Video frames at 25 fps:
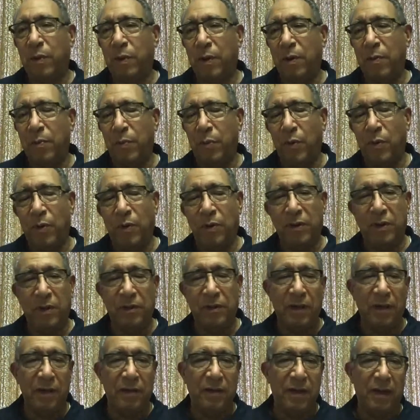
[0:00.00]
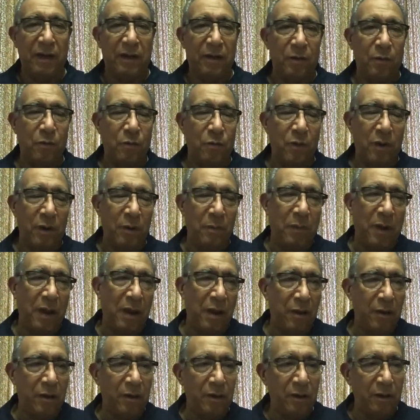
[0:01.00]
are born, that they take a rib
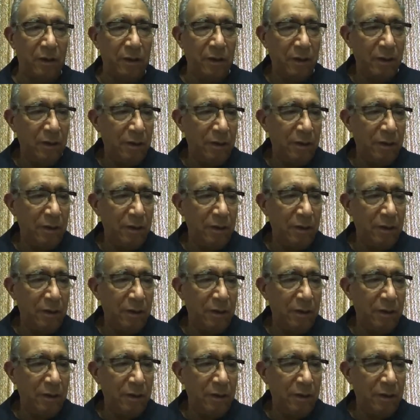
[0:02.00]
out, and